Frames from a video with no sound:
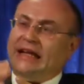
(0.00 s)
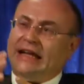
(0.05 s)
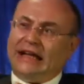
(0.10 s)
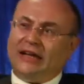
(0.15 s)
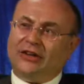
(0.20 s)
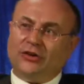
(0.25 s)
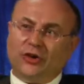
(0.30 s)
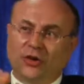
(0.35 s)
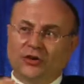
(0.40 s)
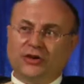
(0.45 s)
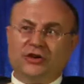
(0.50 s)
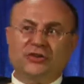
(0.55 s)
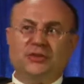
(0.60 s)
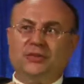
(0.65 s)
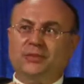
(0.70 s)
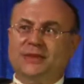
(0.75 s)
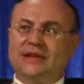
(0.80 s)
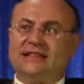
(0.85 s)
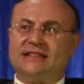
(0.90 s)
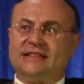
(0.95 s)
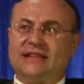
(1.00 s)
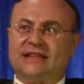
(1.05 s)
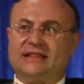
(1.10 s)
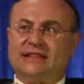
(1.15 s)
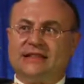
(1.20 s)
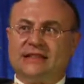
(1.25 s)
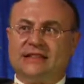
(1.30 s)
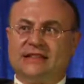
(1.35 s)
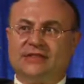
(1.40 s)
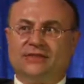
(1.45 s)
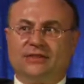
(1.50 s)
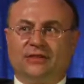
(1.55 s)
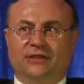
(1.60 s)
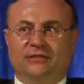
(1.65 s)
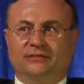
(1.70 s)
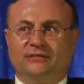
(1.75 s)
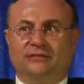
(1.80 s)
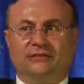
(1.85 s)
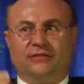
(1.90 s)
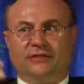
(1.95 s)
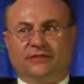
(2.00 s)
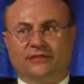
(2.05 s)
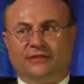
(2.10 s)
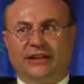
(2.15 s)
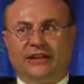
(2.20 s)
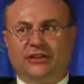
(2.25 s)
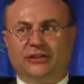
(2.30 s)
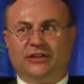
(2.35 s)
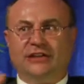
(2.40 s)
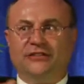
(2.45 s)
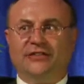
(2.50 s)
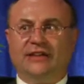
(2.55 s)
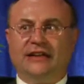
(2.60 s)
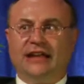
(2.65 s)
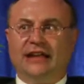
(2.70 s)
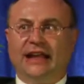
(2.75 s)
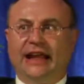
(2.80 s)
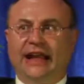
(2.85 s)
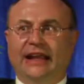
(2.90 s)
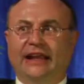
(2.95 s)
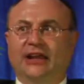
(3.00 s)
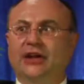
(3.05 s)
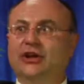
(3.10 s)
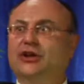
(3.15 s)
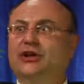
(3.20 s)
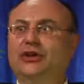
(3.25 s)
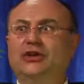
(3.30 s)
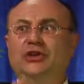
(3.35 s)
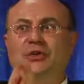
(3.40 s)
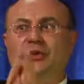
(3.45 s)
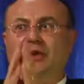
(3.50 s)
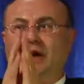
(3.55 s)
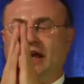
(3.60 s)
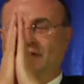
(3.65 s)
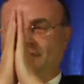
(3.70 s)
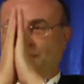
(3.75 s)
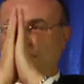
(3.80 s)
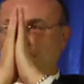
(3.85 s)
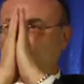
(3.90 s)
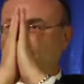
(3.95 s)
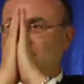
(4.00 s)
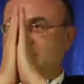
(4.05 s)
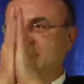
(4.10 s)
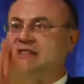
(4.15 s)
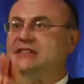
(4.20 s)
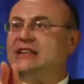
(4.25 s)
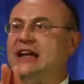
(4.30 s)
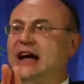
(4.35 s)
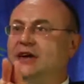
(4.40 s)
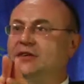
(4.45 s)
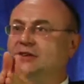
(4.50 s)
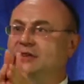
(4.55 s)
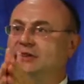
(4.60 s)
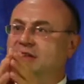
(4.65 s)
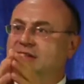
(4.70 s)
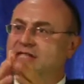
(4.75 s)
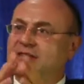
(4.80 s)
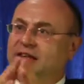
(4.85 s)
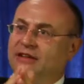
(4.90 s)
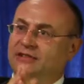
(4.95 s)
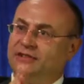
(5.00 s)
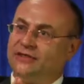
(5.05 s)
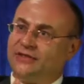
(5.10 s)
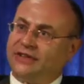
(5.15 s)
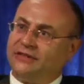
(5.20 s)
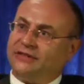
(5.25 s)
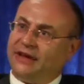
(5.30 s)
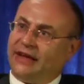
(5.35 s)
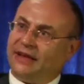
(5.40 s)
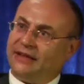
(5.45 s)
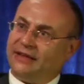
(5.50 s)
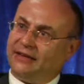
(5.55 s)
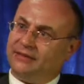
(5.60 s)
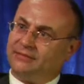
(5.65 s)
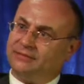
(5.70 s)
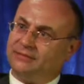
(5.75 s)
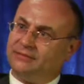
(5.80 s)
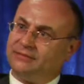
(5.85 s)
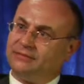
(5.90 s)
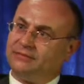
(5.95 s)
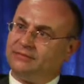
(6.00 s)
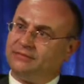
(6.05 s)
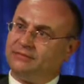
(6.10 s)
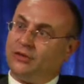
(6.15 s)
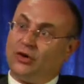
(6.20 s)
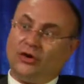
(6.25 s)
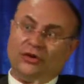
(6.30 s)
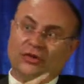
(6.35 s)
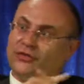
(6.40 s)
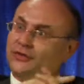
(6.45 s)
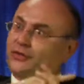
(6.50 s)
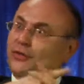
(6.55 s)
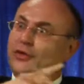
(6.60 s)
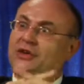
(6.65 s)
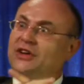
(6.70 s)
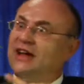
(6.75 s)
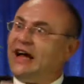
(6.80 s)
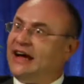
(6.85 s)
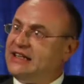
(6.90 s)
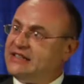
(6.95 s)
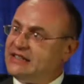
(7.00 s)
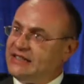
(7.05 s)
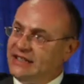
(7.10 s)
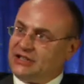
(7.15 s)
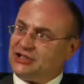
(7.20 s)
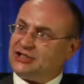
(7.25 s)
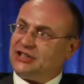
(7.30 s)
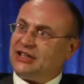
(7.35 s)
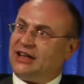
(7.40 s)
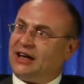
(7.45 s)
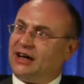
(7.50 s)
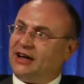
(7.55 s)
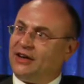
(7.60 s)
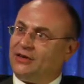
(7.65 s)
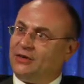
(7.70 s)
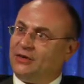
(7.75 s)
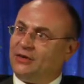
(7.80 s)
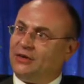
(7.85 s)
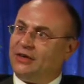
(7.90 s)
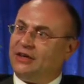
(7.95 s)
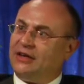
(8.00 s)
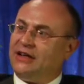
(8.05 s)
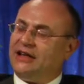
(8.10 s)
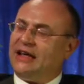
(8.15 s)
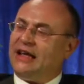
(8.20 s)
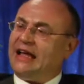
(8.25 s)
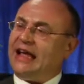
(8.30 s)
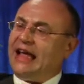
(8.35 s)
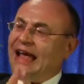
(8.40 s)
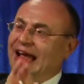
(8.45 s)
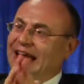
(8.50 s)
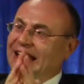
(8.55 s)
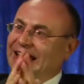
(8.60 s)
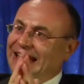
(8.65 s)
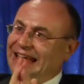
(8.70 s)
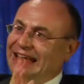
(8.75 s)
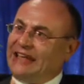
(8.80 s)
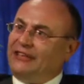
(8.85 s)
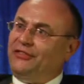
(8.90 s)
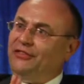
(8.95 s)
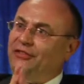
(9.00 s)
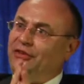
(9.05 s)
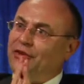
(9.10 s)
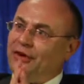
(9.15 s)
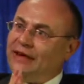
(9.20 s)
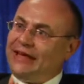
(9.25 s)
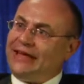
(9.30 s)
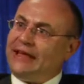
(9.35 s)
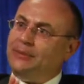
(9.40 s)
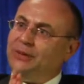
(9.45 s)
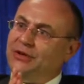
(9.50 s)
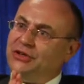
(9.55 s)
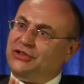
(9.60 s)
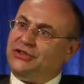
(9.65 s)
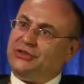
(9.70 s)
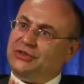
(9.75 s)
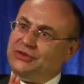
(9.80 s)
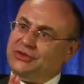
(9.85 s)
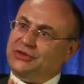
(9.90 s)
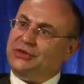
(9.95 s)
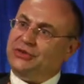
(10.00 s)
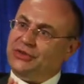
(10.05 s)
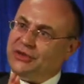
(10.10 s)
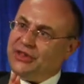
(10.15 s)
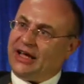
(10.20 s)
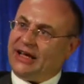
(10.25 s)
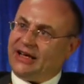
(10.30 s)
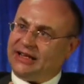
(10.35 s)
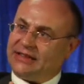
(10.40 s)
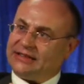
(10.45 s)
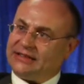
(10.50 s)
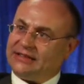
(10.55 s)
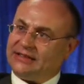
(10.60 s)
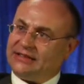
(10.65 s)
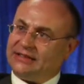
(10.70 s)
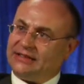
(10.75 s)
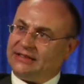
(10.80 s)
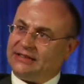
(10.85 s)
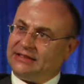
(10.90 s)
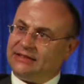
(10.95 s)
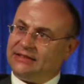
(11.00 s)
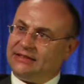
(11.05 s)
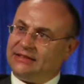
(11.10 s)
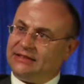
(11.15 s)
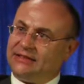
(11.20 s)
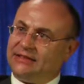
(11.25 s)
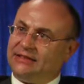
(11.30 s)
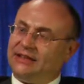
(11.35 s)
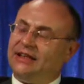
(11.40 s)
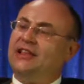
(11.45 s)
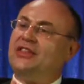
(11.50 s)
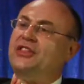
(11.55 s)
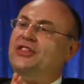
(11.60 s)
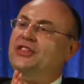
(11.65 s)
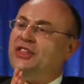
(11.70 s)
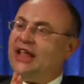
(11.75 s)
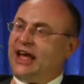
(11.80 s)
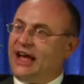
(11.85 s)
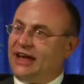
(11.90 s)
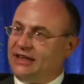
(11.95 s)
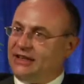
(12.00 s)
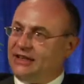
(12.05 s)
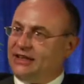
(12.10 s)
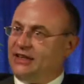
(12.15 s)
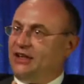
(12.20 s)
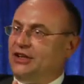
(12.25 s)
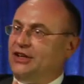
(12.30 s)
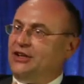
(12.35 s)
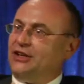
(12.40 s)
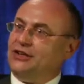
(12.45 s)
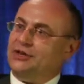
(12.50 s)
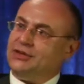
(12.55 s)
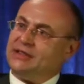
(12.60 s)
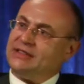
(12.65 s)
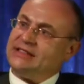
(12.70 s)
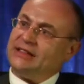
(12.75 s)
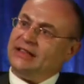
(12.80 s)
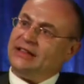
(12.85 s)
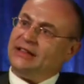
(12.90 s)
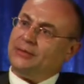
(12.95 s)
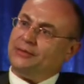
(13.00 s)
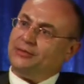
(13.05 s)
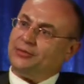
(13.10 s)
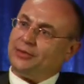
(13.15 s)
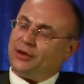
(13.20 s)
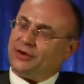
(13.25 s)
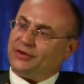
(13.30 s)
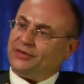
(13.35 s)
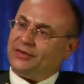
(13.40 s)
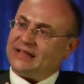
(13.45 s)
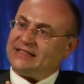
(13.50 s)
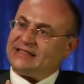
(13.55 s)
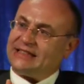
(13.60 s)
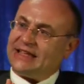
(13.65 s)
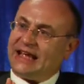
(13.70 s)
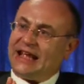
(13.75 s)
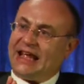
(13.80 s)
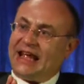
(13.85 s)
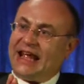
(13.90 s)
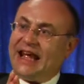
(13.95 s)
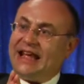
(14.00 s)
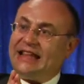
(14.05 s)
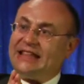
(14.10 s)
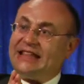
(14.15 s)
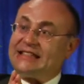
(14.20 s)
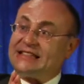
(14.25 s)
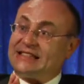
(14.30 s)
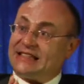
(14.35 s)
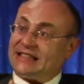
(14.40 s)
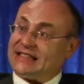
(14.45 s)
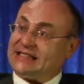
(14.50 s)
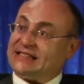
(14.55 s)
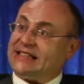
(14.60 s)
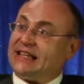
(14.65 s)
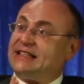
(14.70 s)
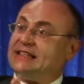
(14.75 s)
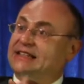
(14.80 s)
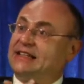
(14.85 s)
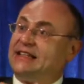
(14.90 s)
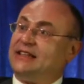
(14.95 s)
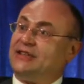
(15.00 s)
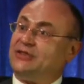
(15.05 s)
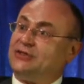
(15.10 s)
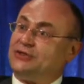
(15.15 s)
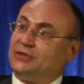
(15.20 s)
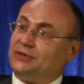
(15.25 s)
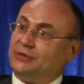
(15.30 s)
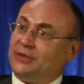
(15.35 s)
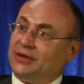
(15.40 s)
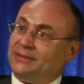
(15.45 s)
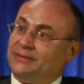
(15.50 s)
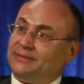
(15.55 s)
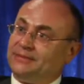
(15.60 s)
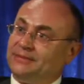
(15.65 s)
In order to be successful, when you live in LA, you have to shut down the 10 freeway or the 490 in Chicago. And if you're able to do that, then you see the progress and the success in the tumor.